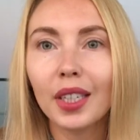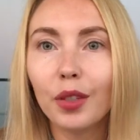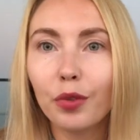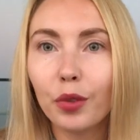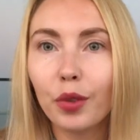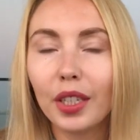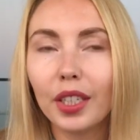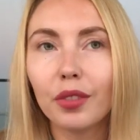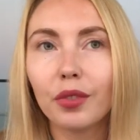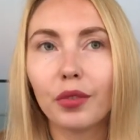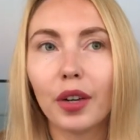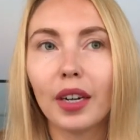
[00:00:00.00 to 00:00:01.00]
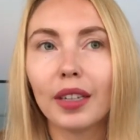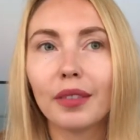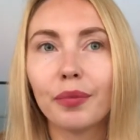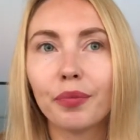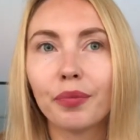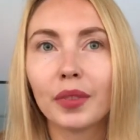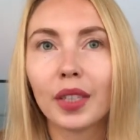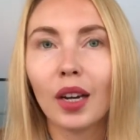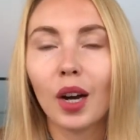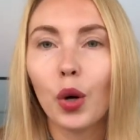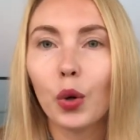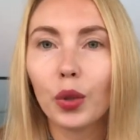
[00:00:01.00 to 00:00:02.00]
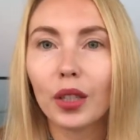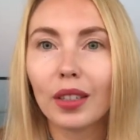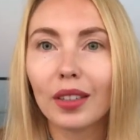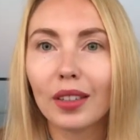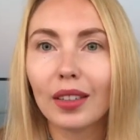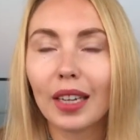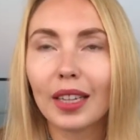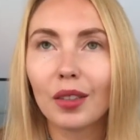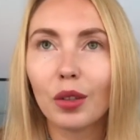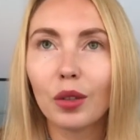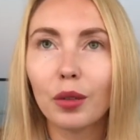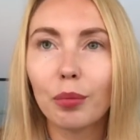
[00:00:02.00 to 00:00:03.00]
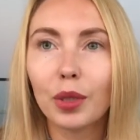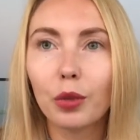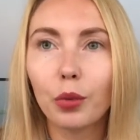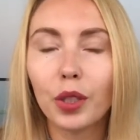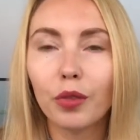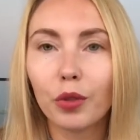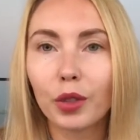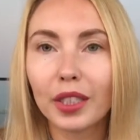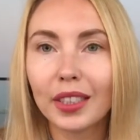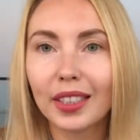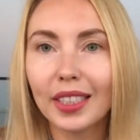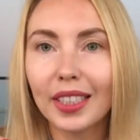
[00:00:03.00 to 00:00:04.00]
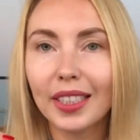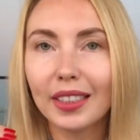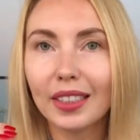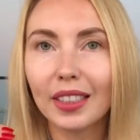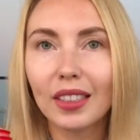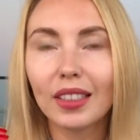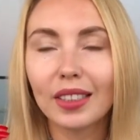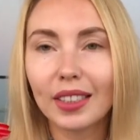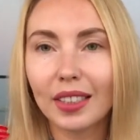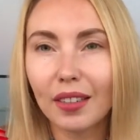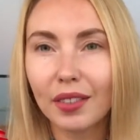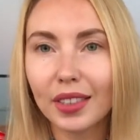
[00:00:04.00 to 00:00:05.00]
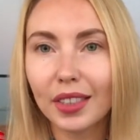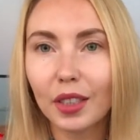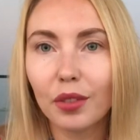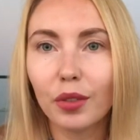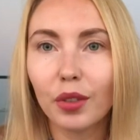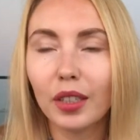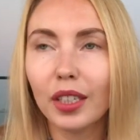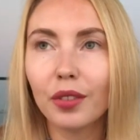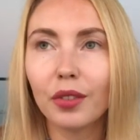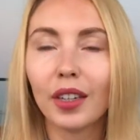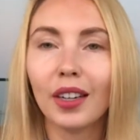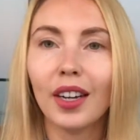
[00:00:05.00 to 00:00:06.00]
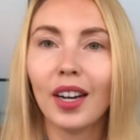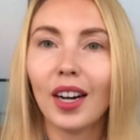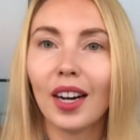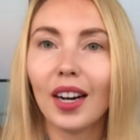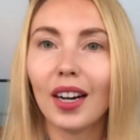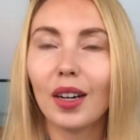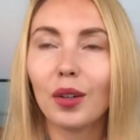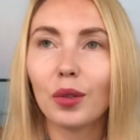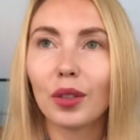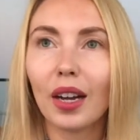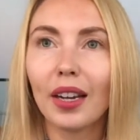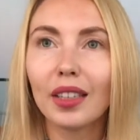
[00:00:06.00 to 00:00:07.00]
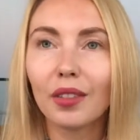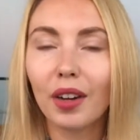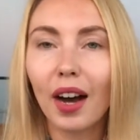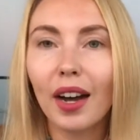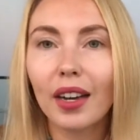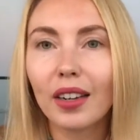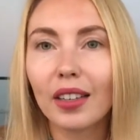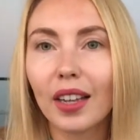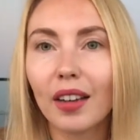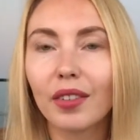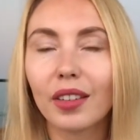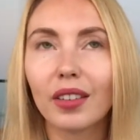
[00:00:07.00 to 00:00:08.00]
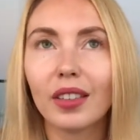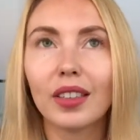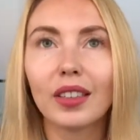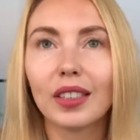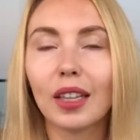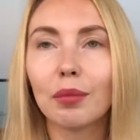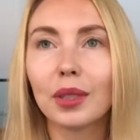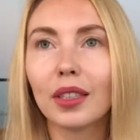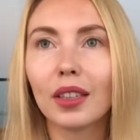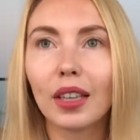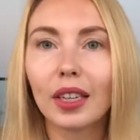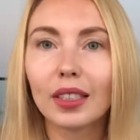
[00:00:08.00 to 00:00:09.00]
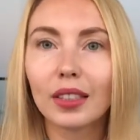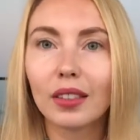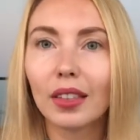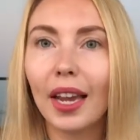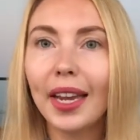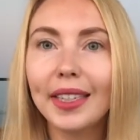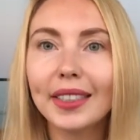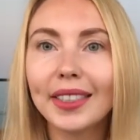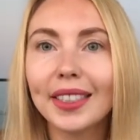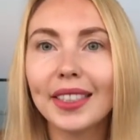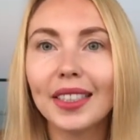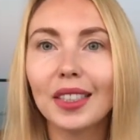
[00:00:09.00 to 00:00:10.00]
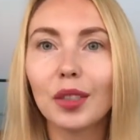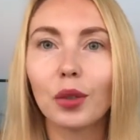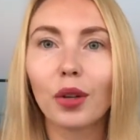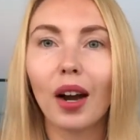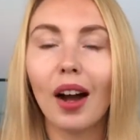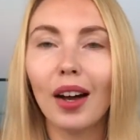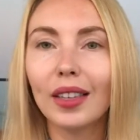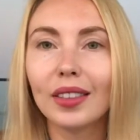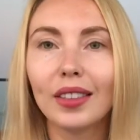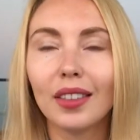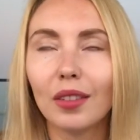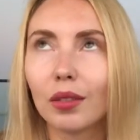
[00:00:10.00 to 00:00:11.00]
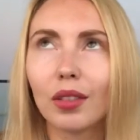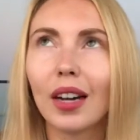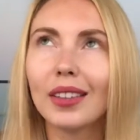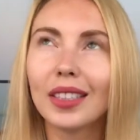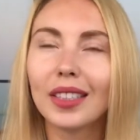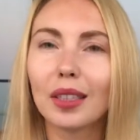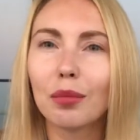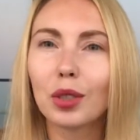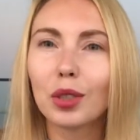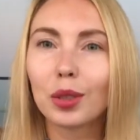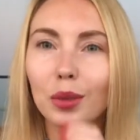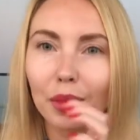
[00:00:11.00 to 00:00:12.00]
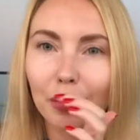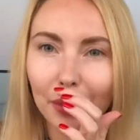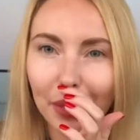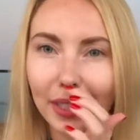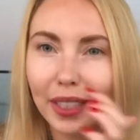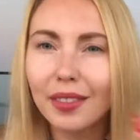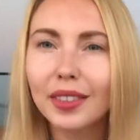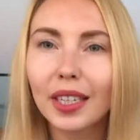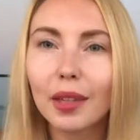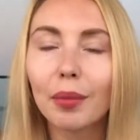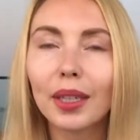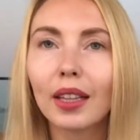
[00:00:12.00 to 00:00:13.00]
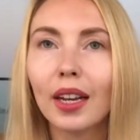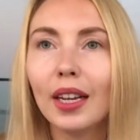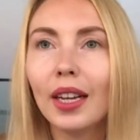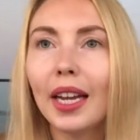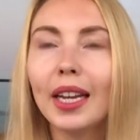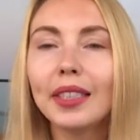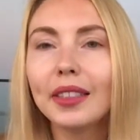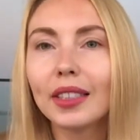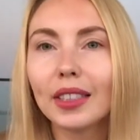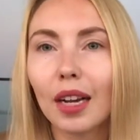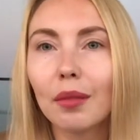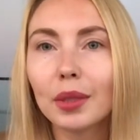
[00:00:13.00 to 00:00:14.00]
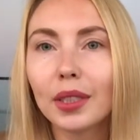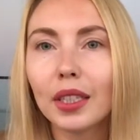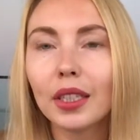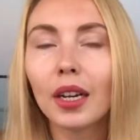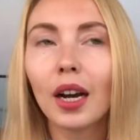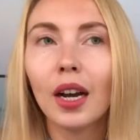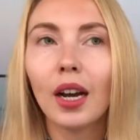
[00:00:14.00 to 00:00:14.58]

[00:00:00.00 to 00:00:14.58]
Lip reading: if you live on like not between 43 till 70, if you live on kind of higher level, something like 80 or 100, I'm not sure if you can live there, but 80 something,